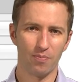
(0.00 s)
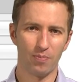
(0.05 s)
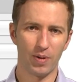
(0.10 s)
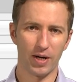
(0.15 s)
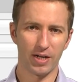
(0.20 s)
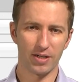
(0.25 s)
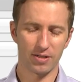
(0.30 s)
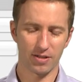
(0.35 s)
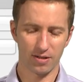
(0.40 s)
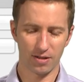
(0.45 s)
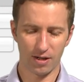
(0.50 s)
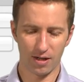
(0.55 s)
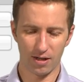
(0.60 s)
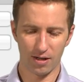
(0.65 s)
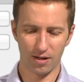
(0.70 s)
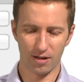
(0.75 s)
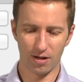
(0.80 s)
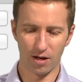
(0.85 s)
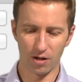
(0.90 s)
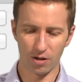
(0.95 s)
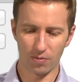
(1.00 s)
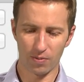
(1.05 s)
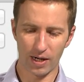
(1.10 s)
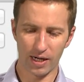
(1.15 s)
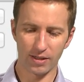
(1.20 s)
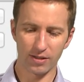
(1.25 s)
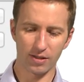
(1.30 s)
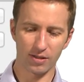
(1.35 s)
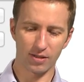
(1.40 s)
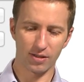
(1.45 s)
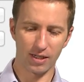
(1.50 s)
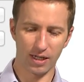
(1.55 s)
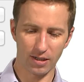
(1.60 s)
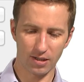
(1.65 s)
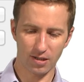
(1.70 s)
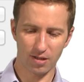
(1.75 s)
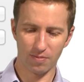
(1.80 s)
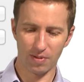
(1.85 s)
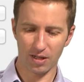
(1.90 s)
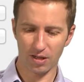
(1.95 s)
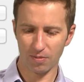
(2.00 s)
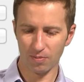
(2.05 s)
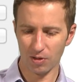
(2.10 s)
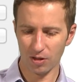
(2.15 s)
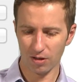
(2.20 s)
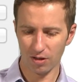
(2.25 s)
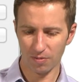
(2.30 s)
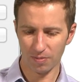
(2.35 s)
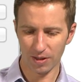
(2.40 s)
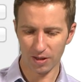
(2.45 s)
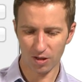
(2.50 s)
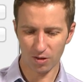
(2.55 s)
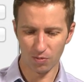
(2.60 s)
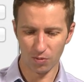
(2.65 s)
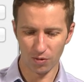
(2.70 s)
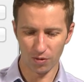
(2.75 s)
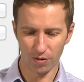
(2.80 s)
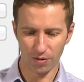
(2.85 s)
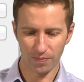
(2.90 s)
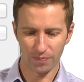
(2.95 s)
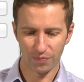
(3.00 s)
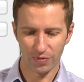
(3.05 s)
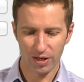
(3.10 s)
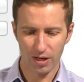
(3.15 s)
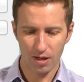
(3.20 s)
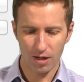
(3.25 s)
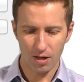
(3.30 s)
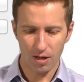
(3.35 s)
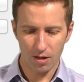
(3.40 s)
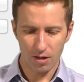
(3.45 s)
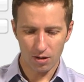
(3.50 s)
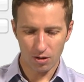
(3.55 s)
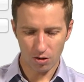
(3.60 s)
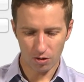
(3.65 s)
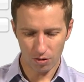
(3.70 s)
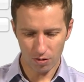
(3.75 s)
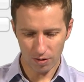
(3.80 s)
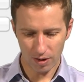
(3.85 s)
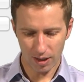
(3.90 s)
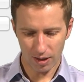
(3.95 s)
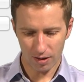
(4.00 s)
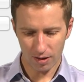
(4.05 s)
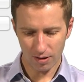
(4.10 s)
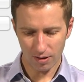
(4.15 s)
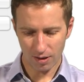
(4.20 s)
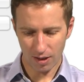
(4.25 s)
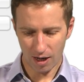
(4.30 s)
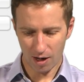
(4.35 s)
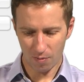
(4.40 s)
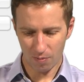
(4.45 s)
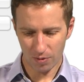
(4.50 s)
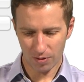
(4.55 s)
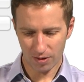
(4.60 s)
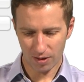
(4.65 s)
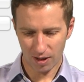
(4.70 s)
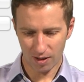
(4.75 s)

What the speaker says: But otherwise, it's nice to make them a little bit smoother. So you get this output